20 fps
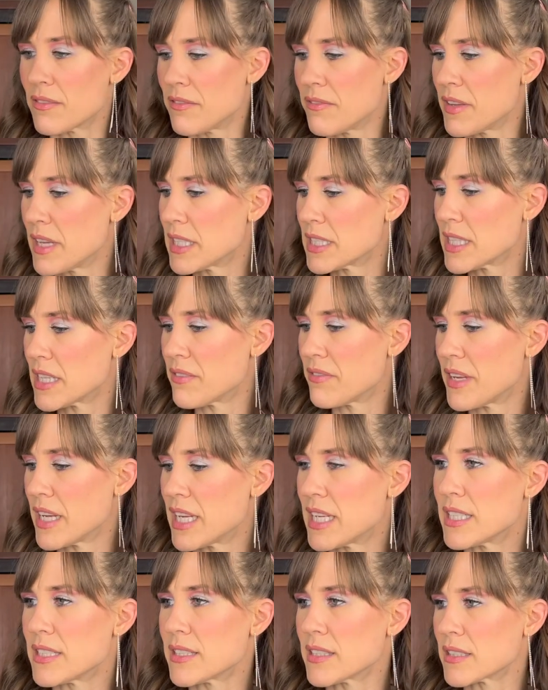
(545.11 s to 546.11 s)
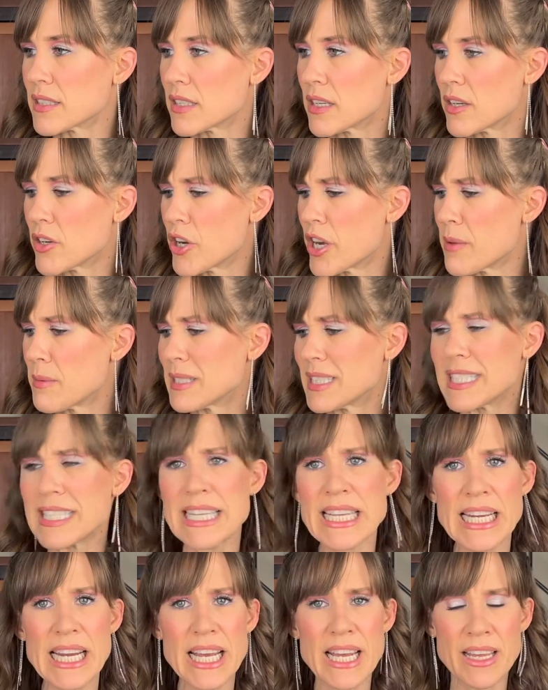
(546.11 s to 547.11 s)
Fancy Face, her name is
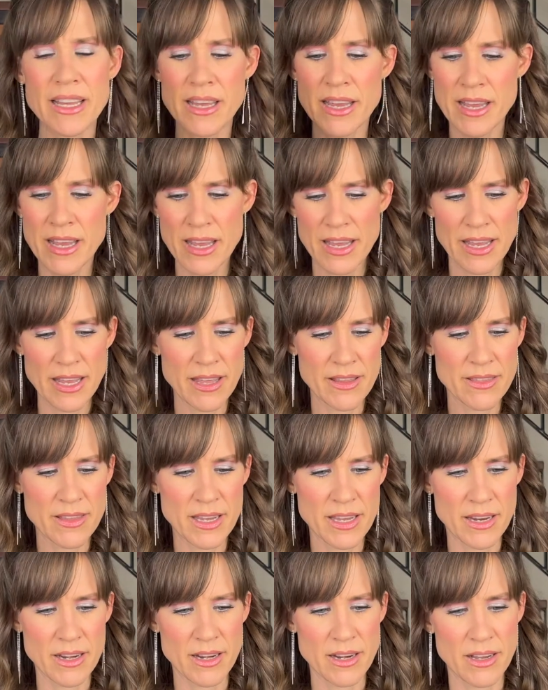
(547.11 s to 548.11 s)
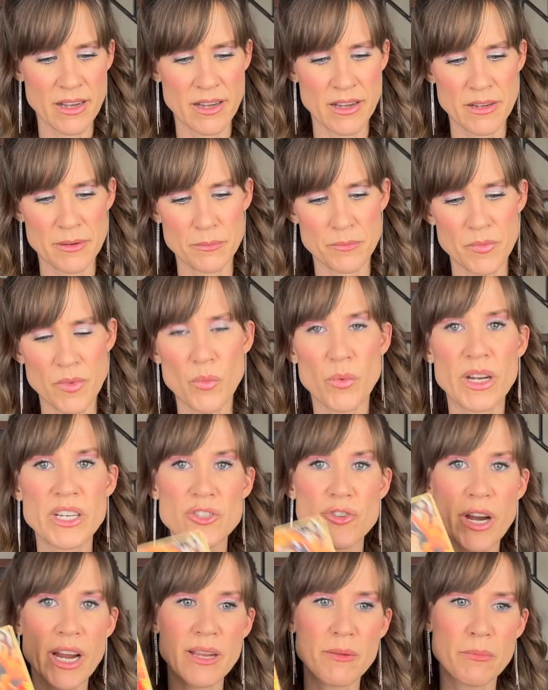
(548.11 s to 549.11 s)
Tina, and then Red
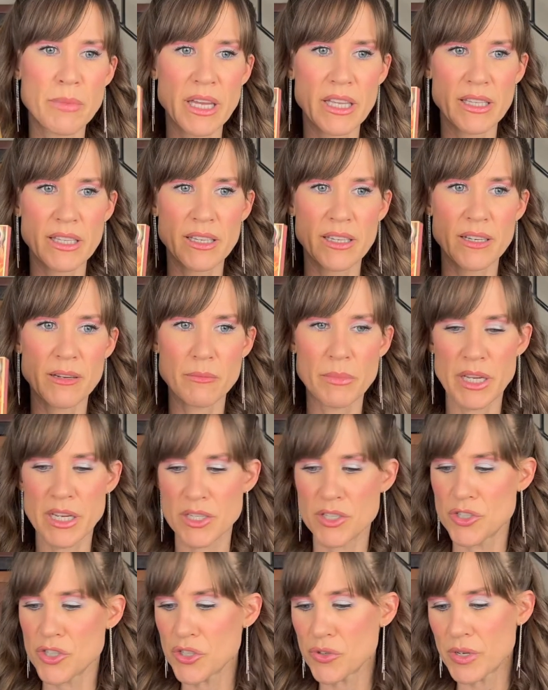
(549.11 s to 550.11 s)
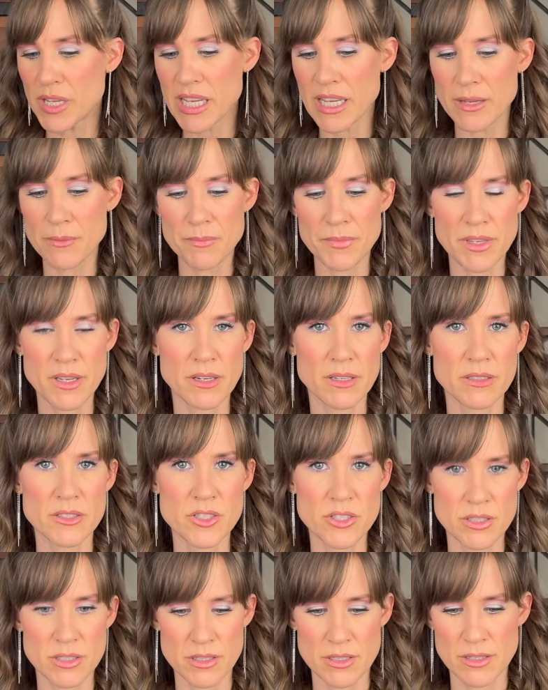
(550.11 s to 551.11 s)
Dragon palette by Judy, and I'll
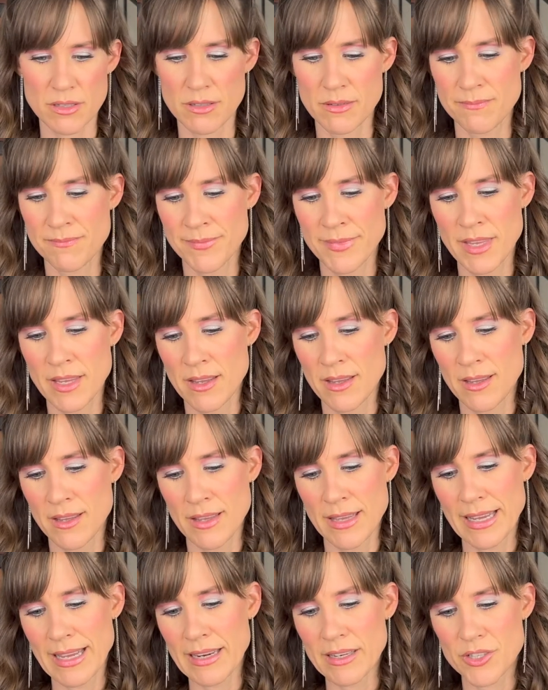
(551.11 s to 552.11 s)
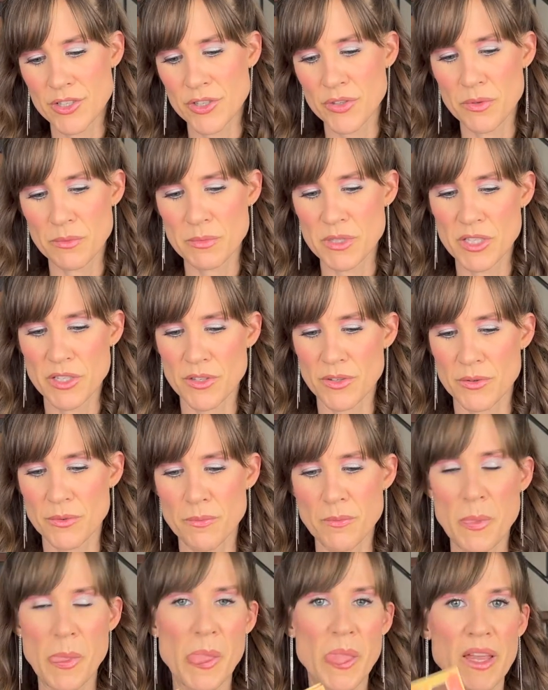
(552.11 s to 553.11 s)
just kind of show them to you.